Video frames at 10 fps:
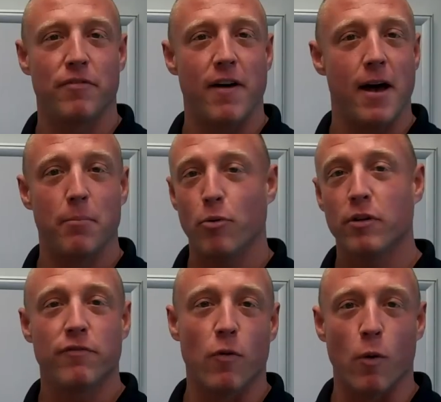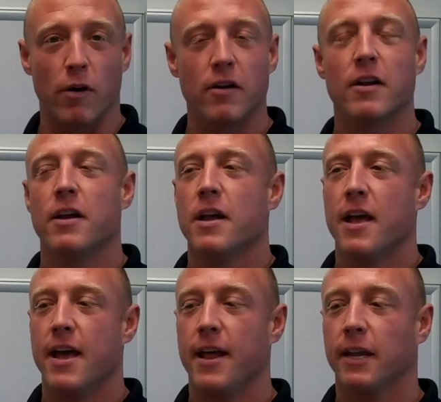of fat, 0.4,
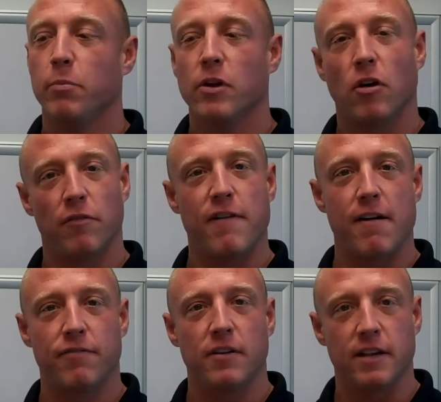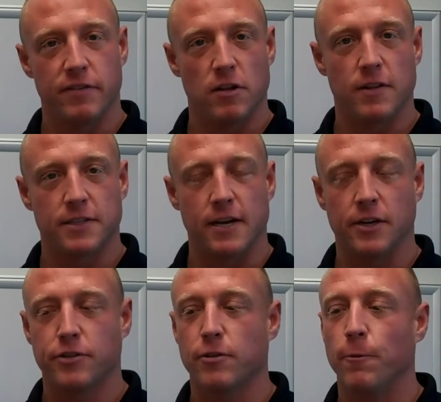and it could be called fat-free, even though that's not
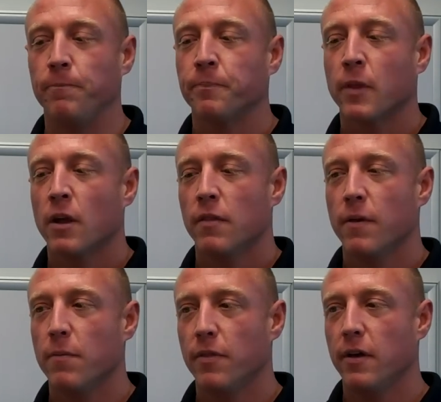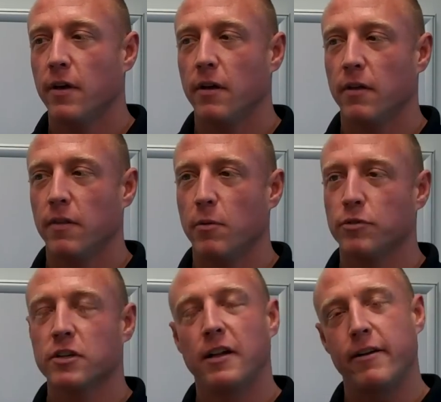true. The
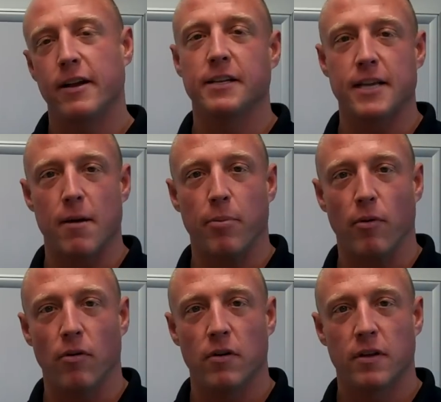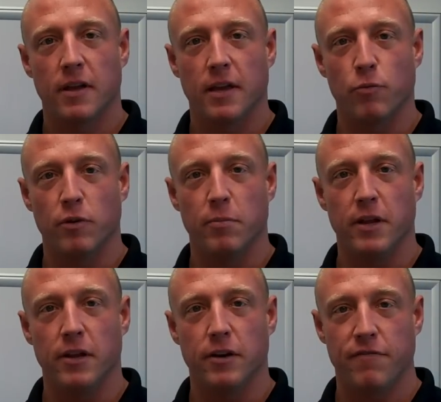most glaring example would
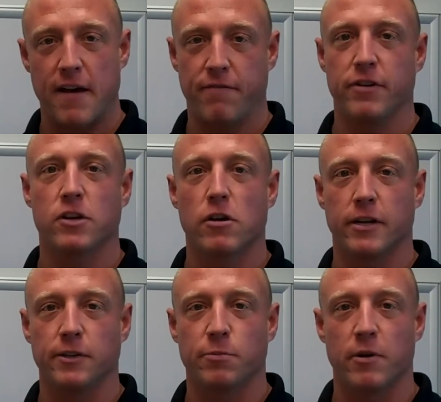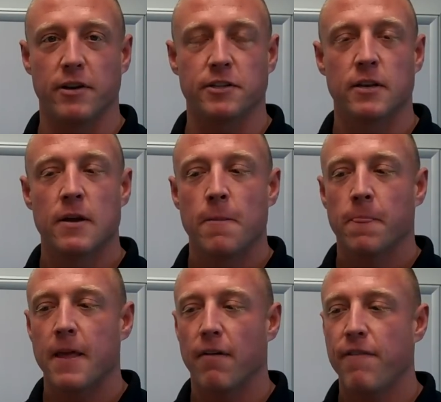be your fat-free cooking sprays.
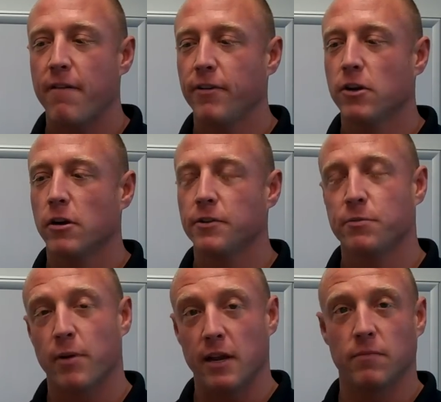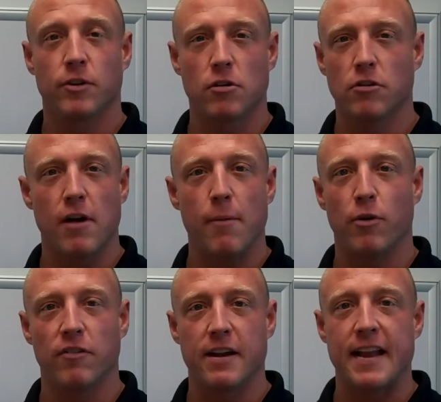Now, fat-free cooking spray, go grab
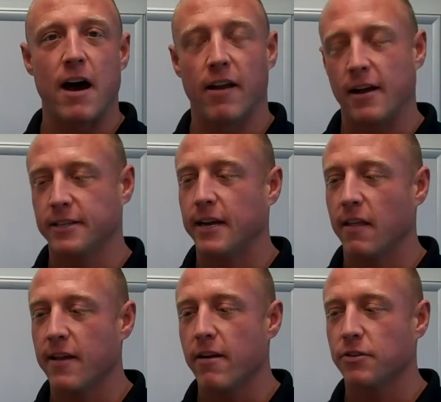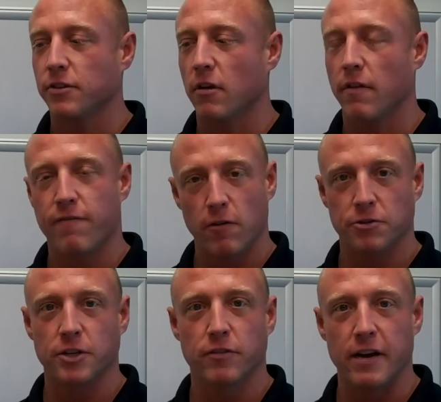one right now, and outside of the aerosol, the
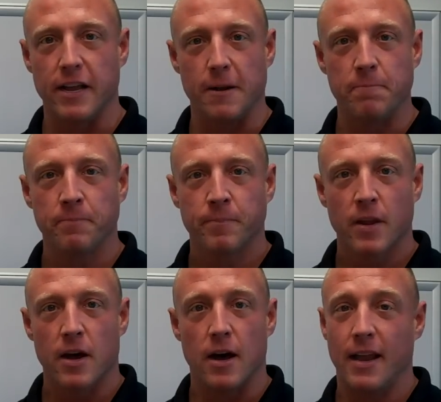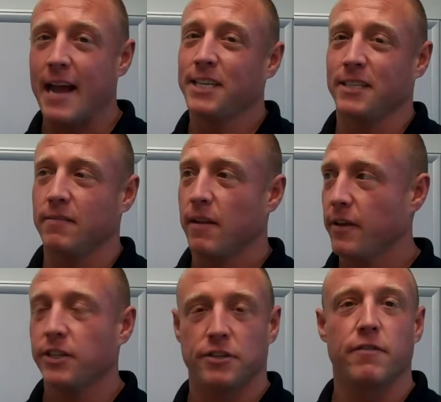first ingredient, and actually I
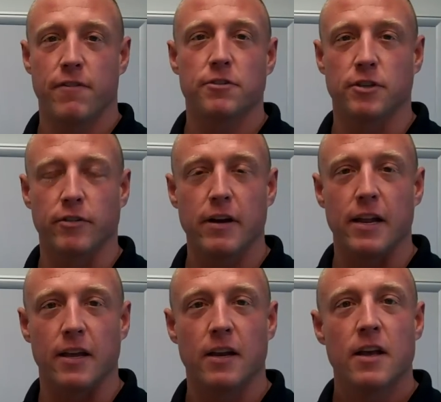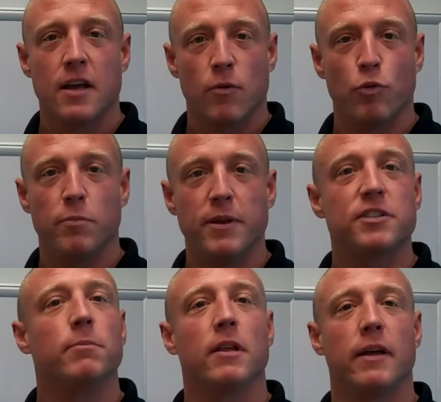think just the first ingredient, would be
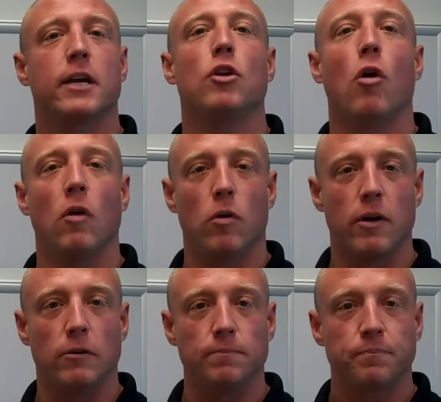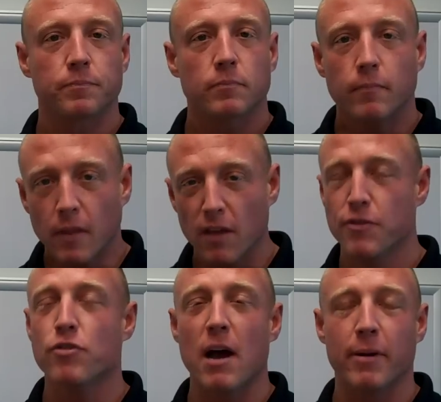something like canola oil. If
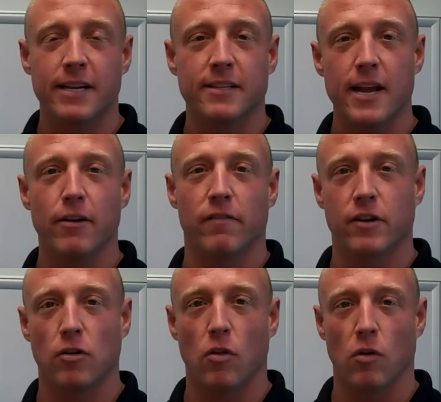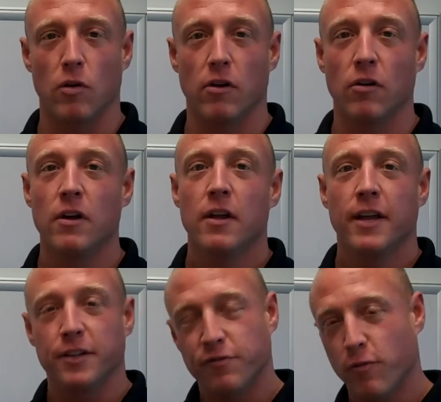you grab a container of canola oil,
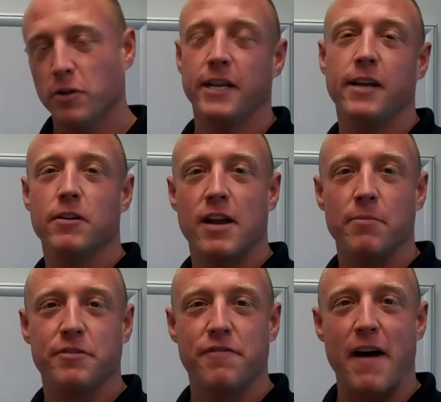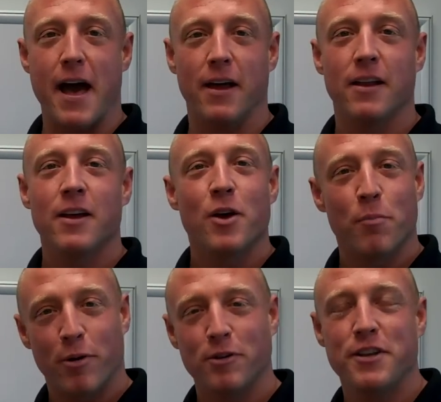it's 14 grams of fat
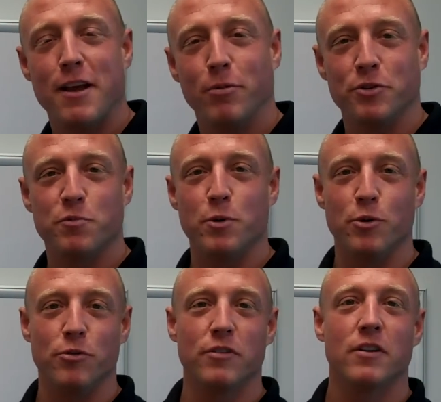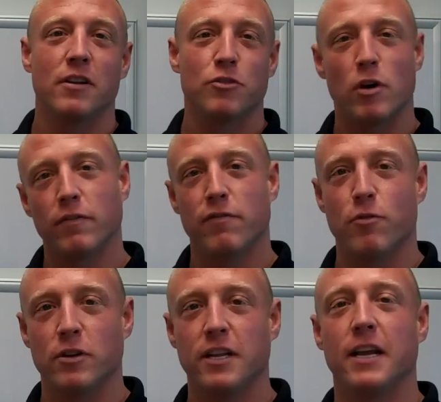per tablespoon, 12 to
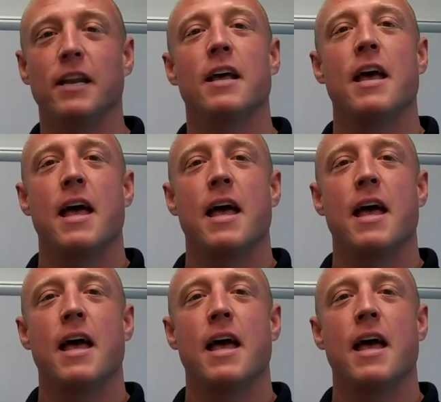14,